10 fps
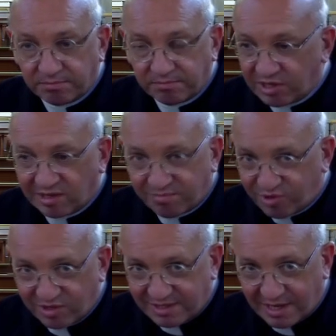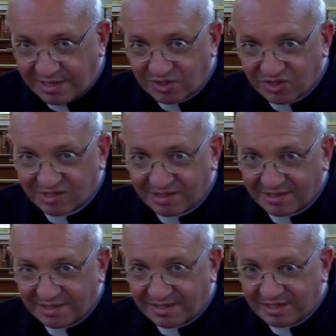being a princess
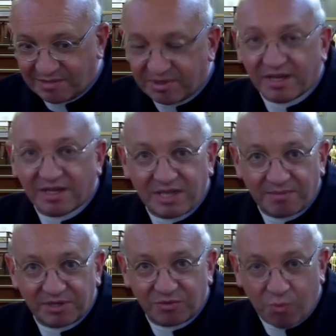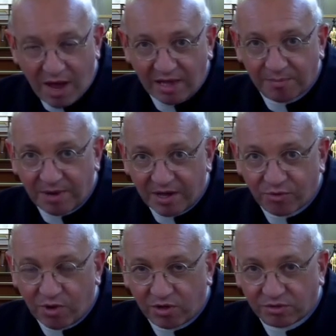and being accepted well by the
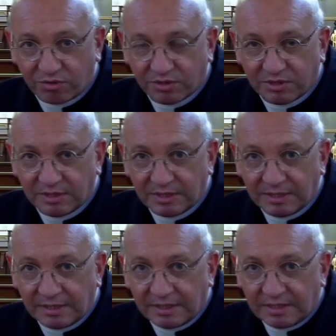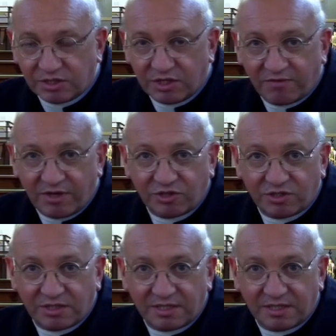royal court, she
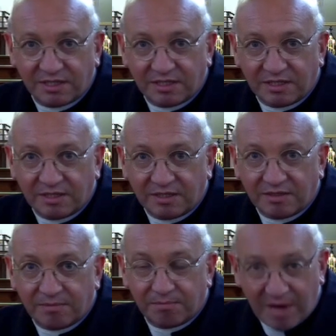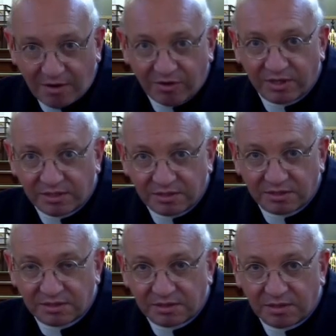eventually married
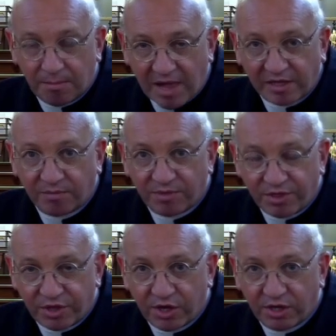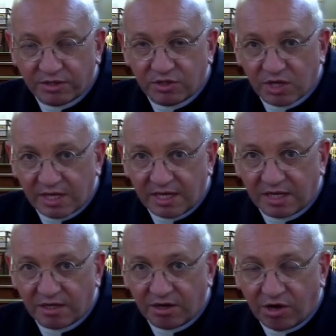Malcolm III, the
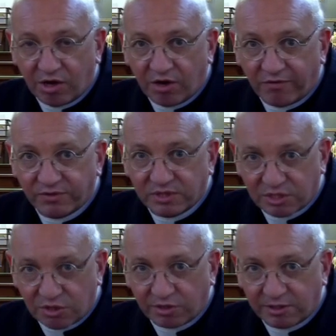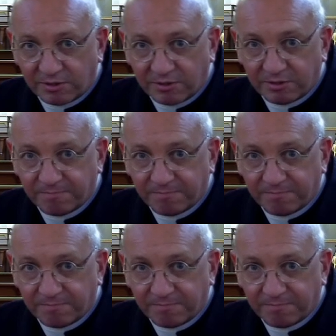King of Scotland.